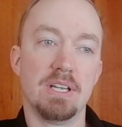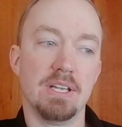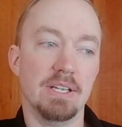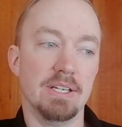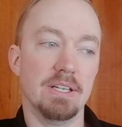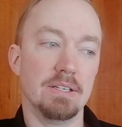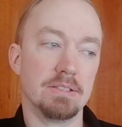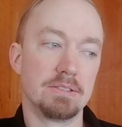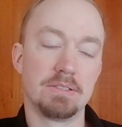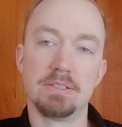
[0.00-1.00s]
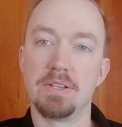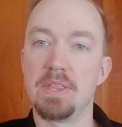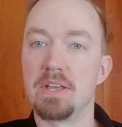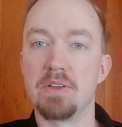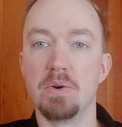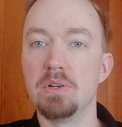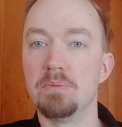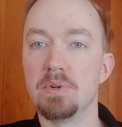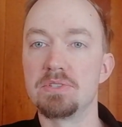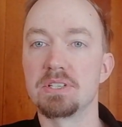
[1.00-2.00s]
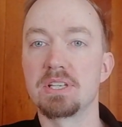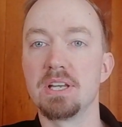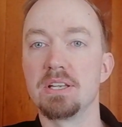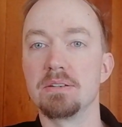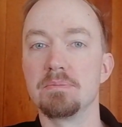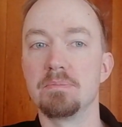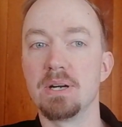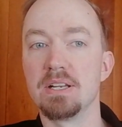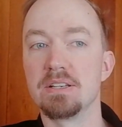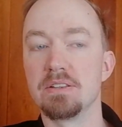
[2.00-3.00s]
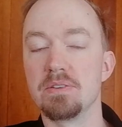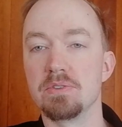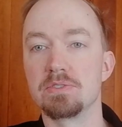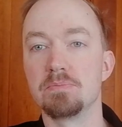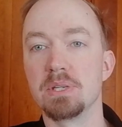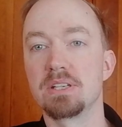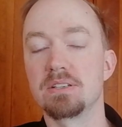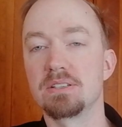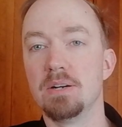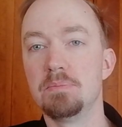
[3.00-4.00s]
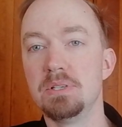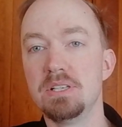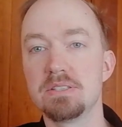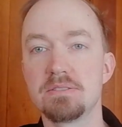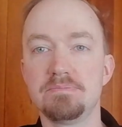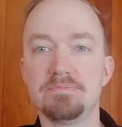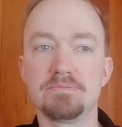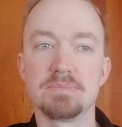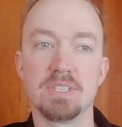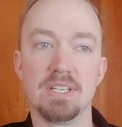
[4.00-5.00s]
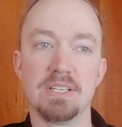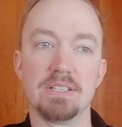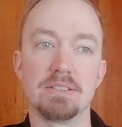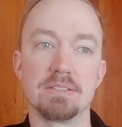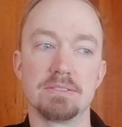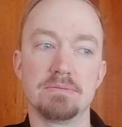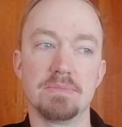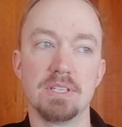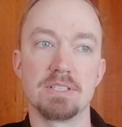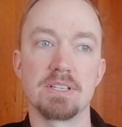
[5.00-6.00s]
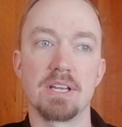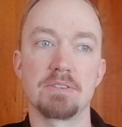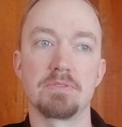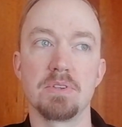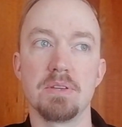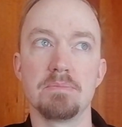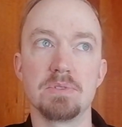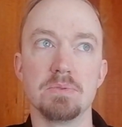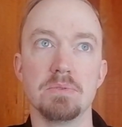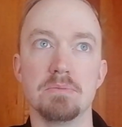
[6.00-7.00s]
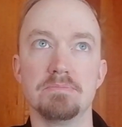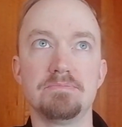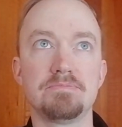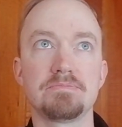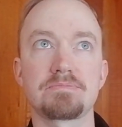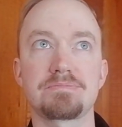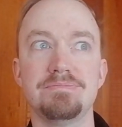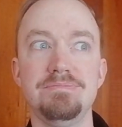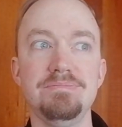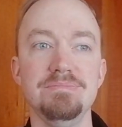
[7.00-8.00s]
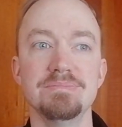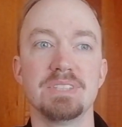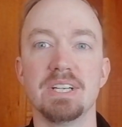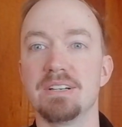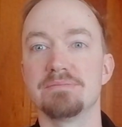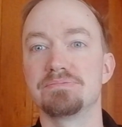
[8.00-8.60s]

And they are the only ones that can buy those big companies, and it's hard for them to, yeah,